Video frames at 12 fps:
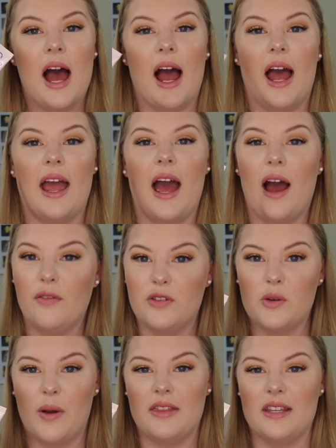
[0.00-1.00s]
I have
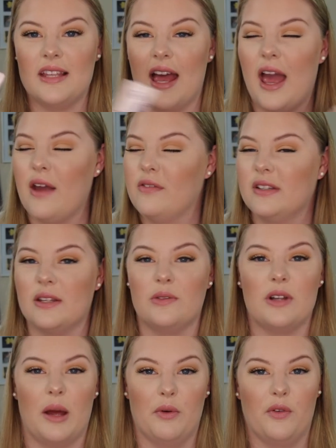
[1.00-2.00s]
to wear this every single
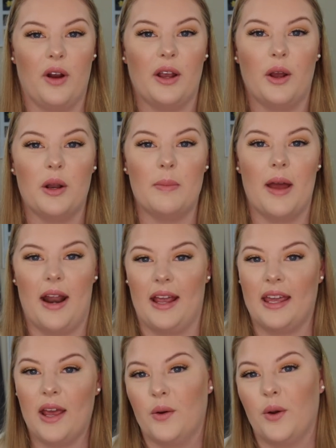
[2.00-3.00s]
night before I go to bed. I
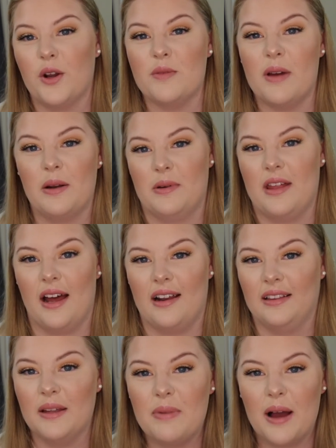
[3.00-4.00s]
cannot go to bed without a
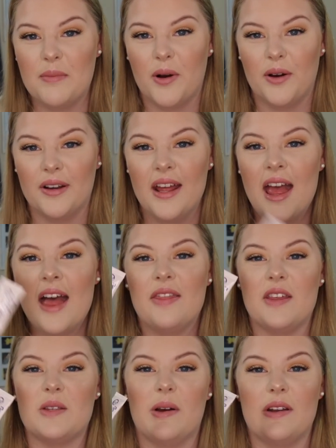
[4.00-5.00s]
lip balm on.
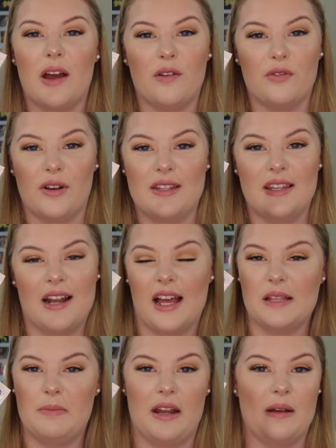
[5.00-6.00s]
This one of recent
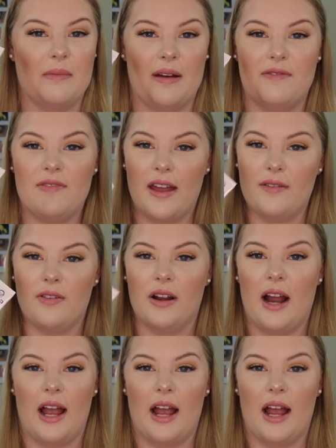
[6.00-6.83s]
has been my favorite.